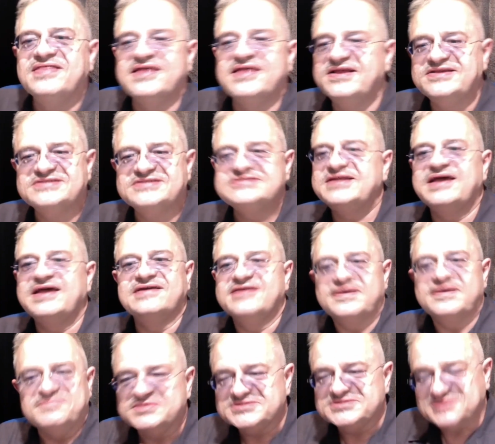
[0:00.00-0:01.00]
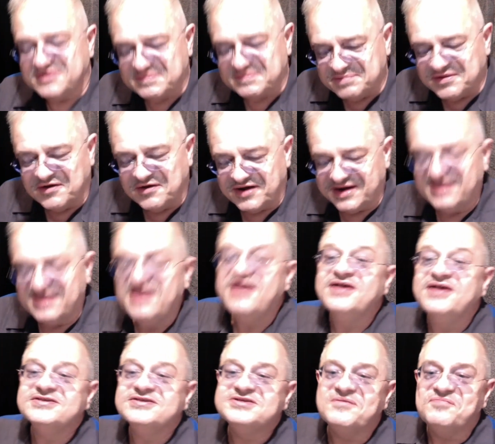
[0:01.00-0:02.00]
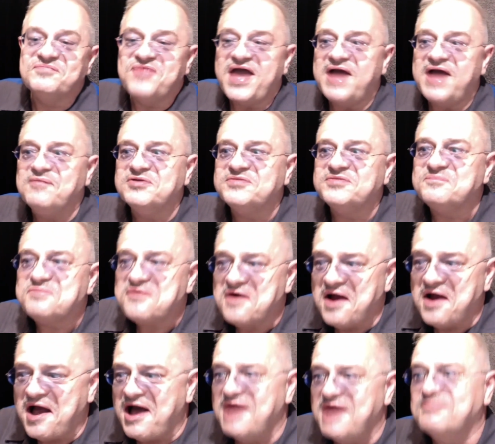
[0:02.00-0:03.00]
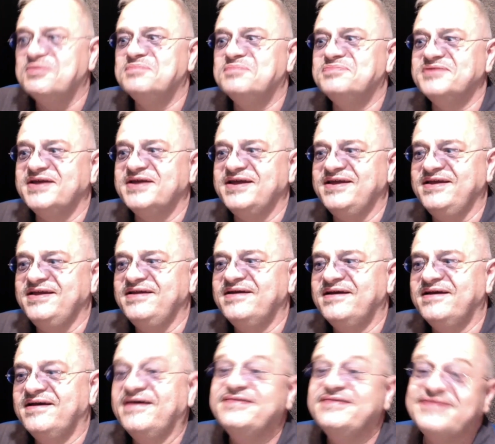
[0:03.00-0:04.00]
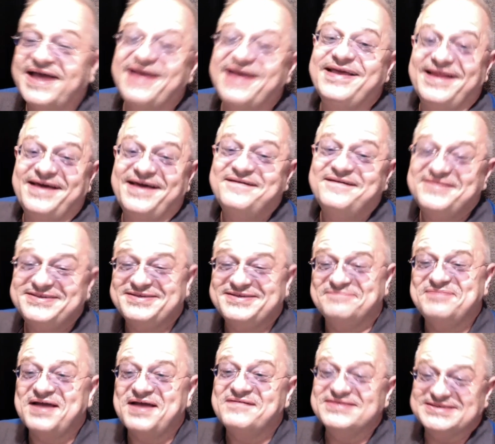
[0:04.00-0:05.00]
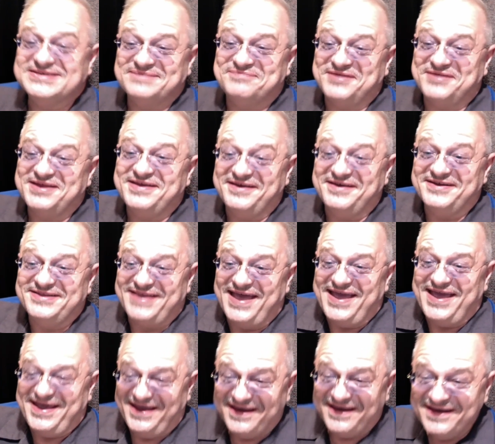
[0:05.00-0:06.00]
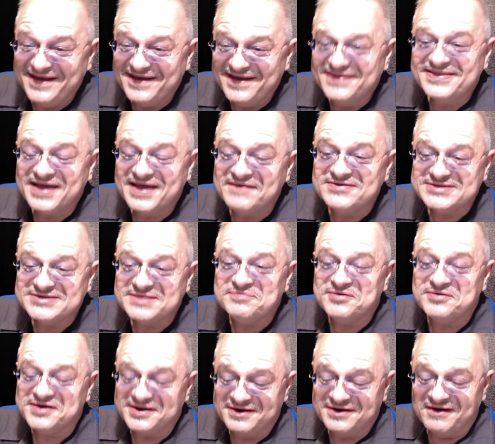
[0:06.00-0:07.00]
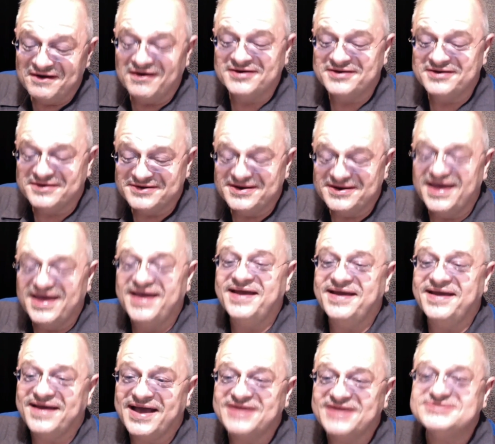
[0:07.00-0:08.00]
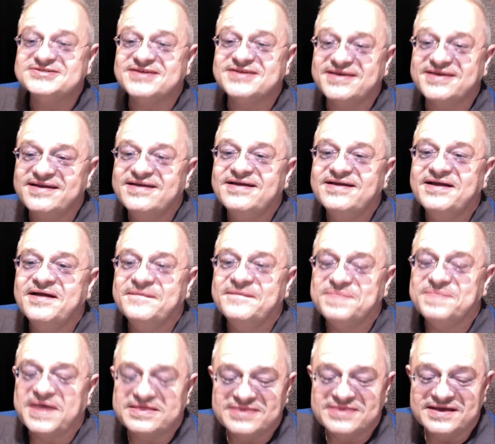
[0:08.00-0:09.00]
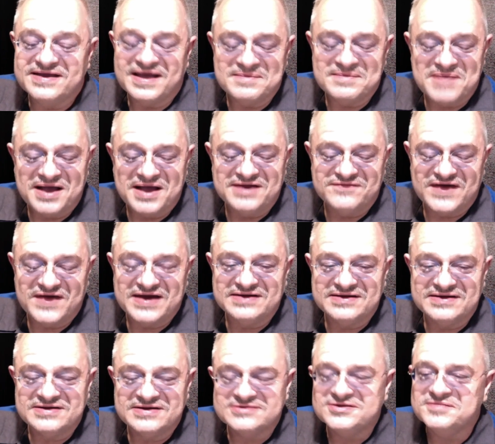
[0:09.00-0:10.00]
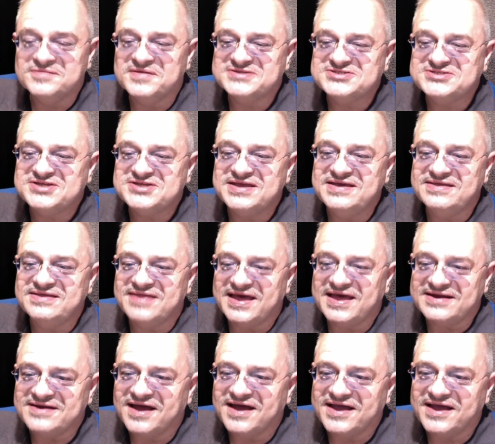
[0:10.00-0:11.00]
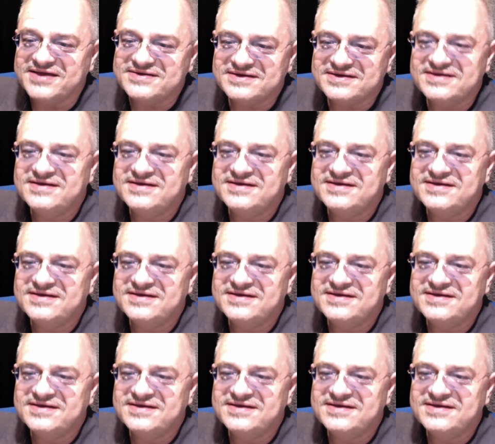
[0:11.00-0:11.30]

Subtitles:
You know, and they stand up and start applauding. So that was probably that was a pretty good day. That was a pretty darn good day. I think I might have had a little too much tea.